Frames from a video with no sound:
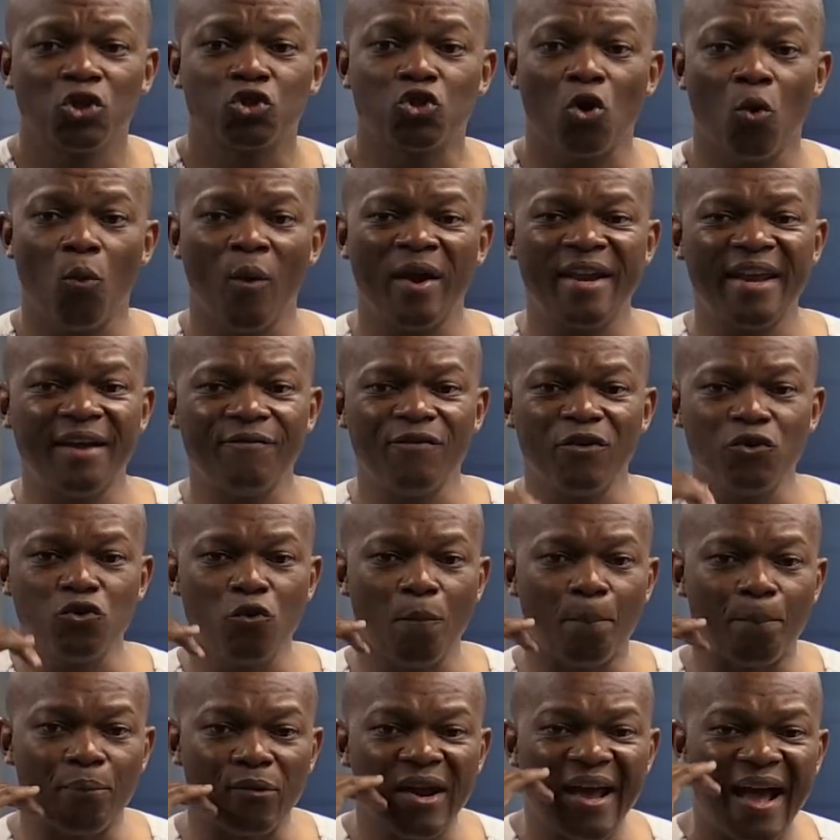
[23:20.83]
So whenever you
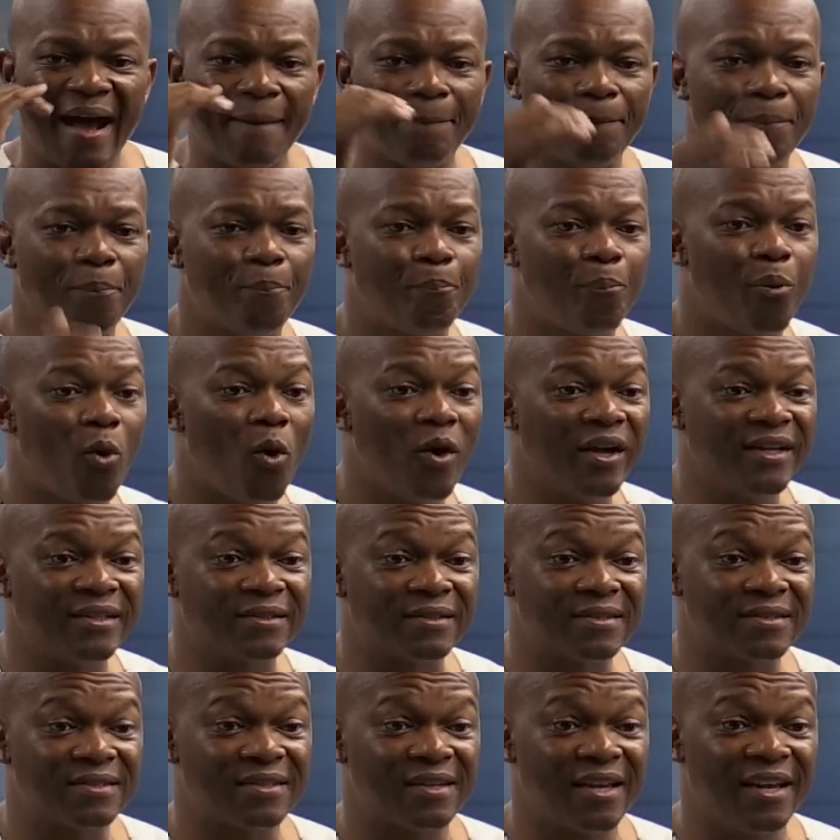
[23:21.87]
bring up
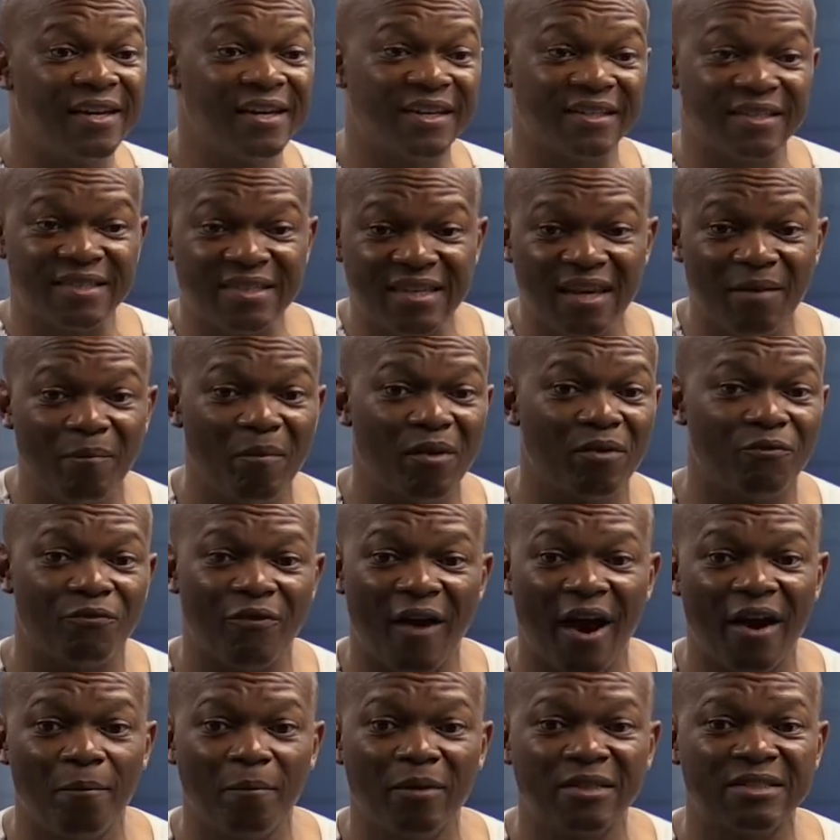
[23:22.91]
points in a team
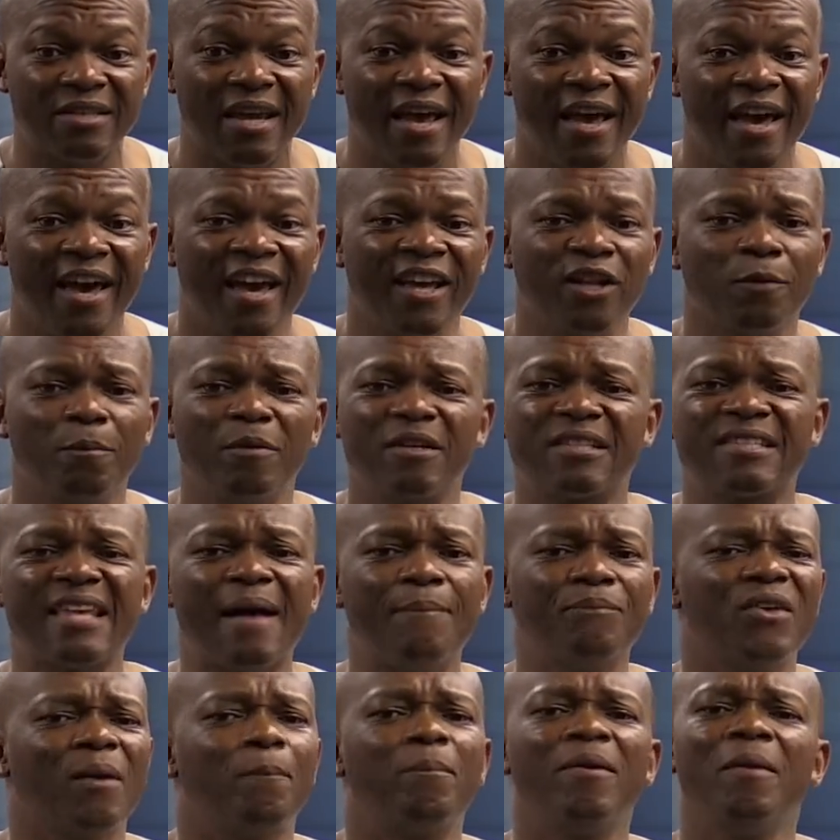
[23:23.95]
environment, it'll be
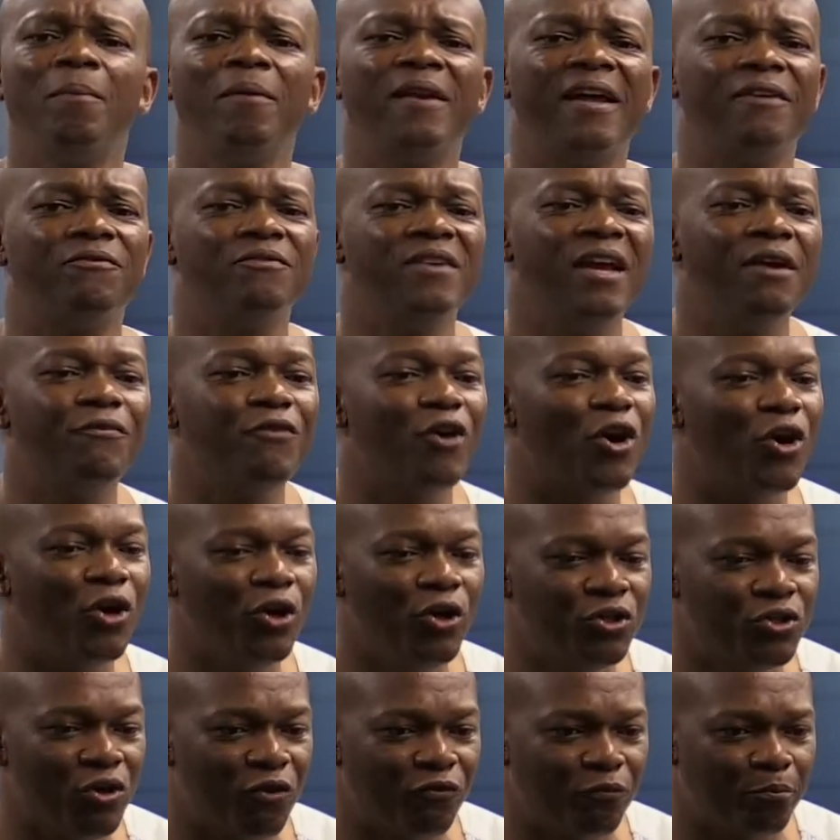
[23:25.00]
something people have never
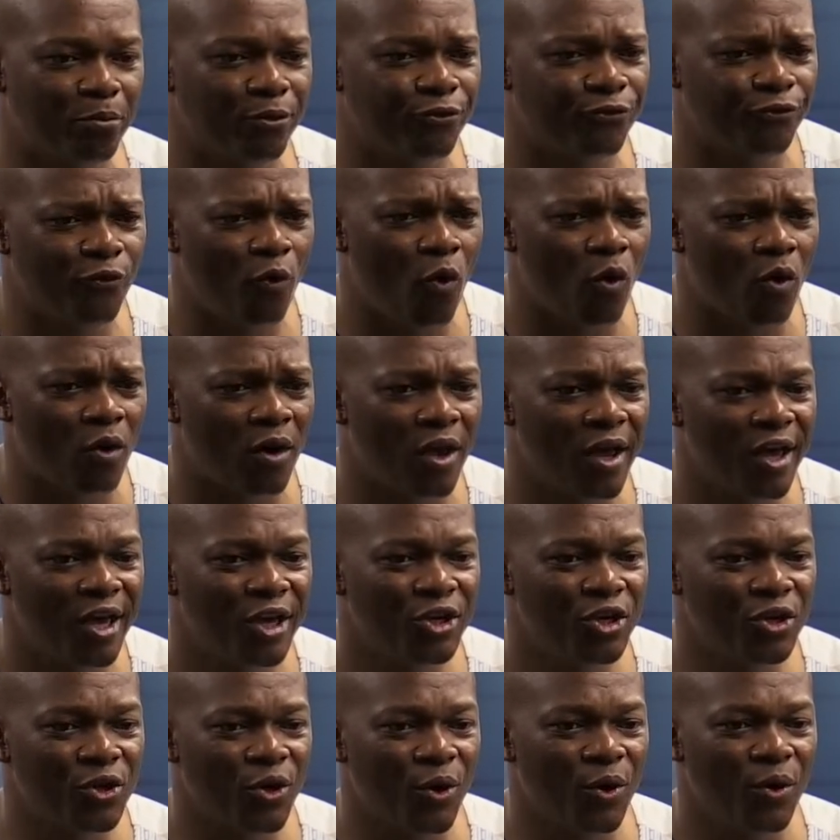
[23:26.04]
heard of before.
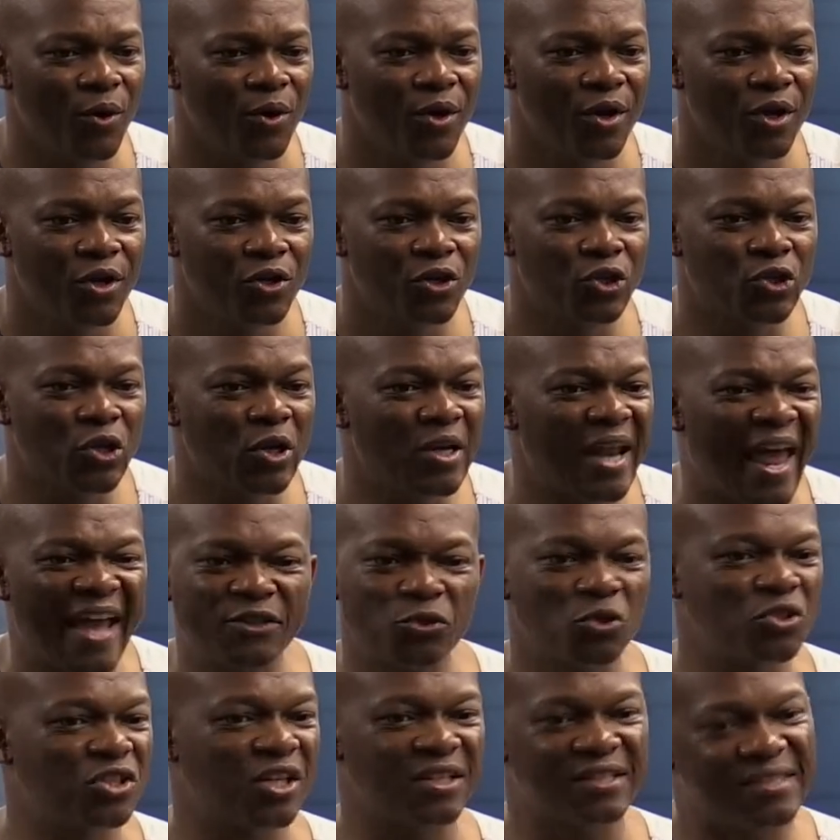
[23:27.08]
You know? You don't like
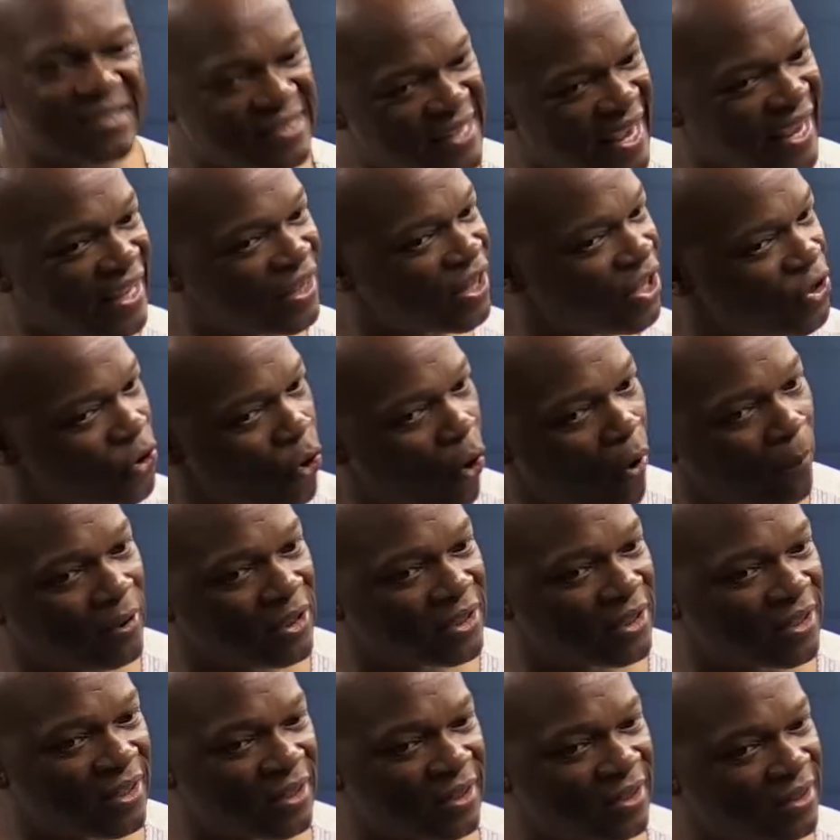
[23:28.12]
to just say the
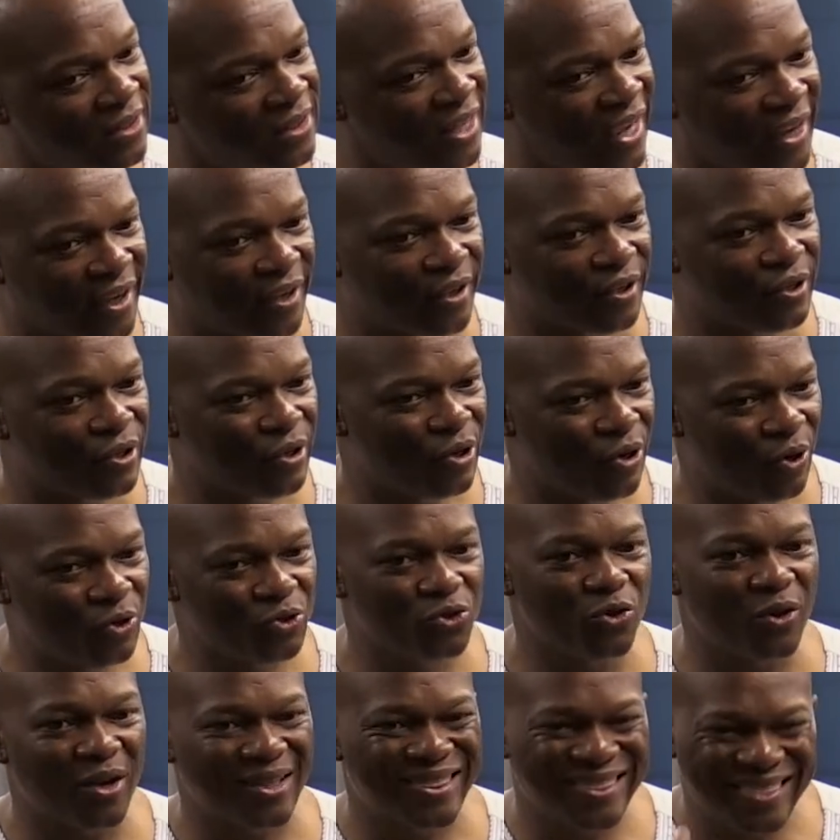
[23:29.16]
normal thing. You know,
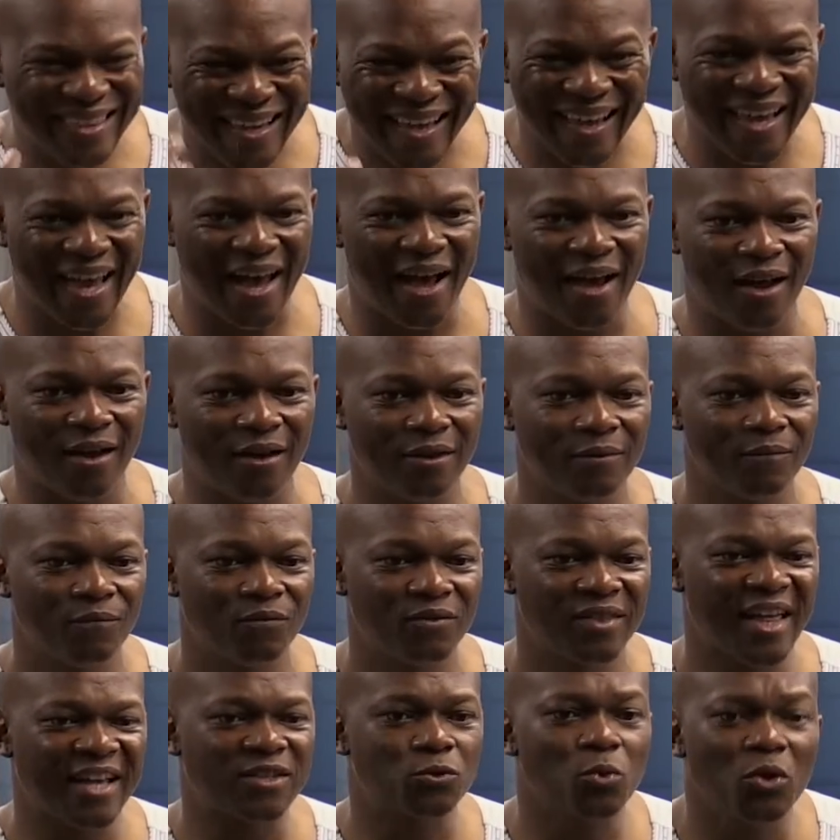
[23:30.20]
you're a thinker.
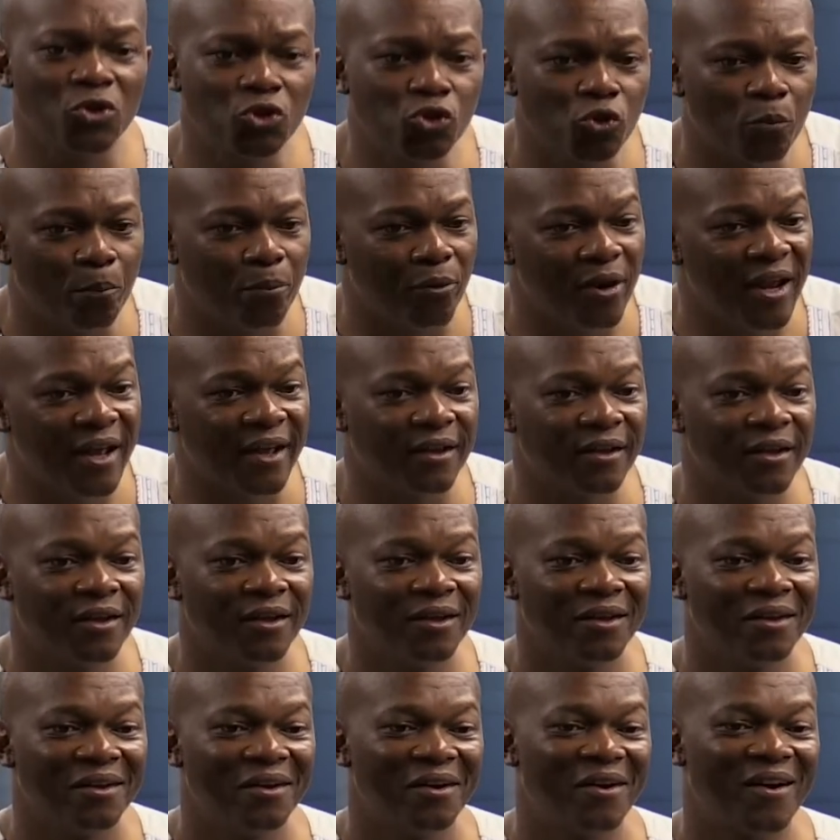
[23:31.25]
That's what you bring,
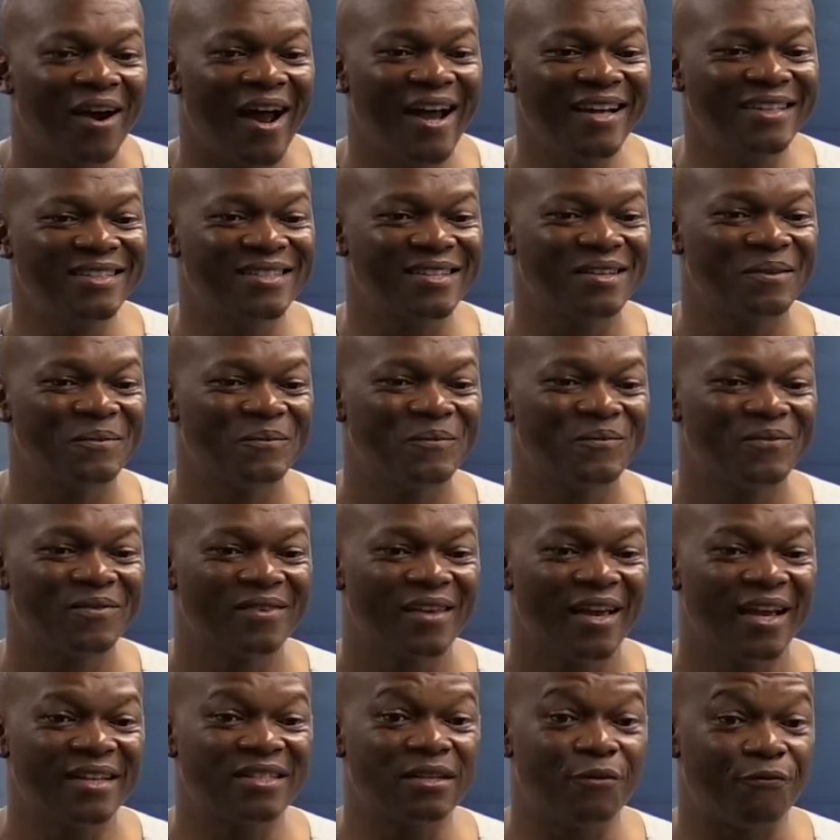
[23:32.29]
right?
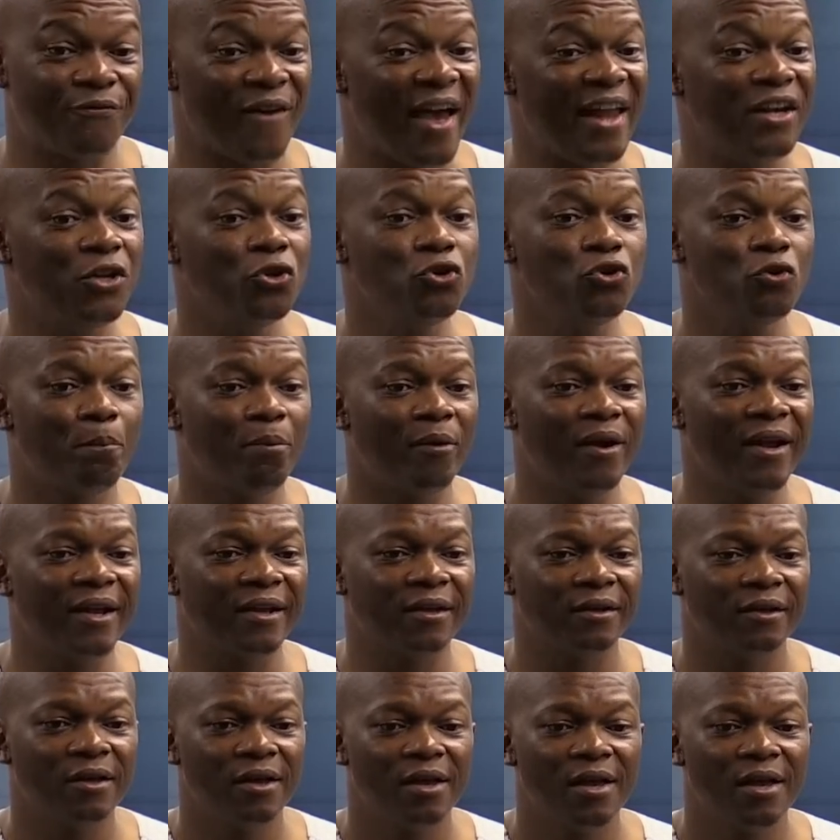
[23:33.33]
It's a value you bring.